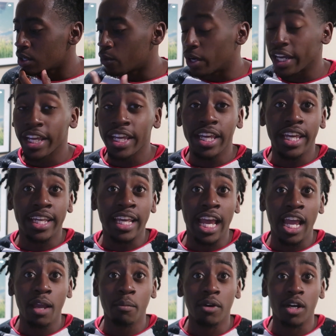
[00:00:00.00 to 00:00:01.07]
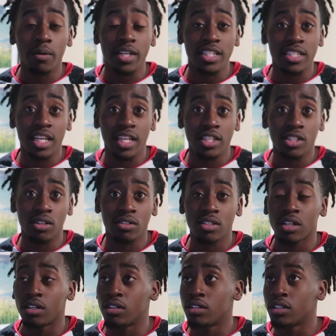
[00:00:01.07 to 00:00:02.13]
Well, it came up. It said
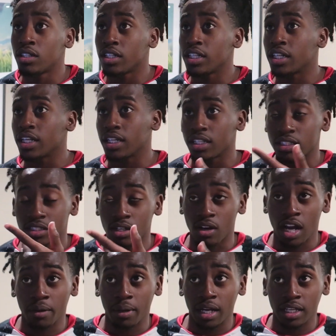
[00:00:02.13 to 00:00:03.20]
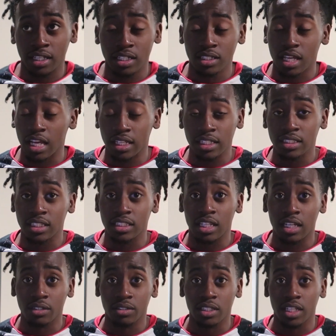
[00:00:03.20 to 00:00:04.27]
Soto. So I guess that's how
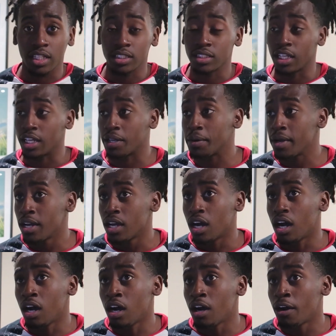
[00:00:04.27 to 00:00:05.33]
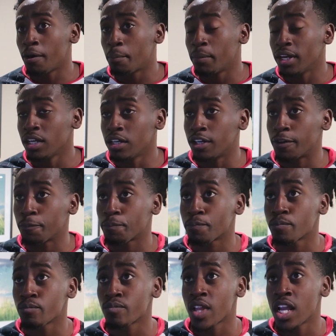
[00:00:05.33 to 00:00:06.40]
you say his name. But look,
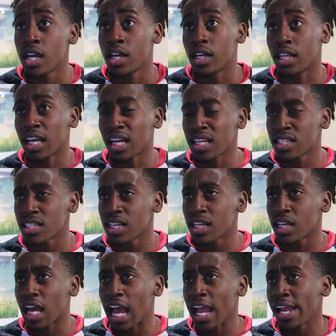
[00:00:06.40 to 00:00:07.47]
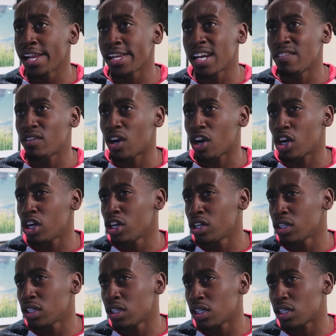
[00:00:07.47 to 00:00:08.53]
like I said, I ain't never
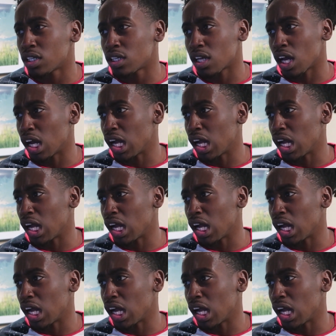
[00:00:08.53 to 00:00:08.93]
heard of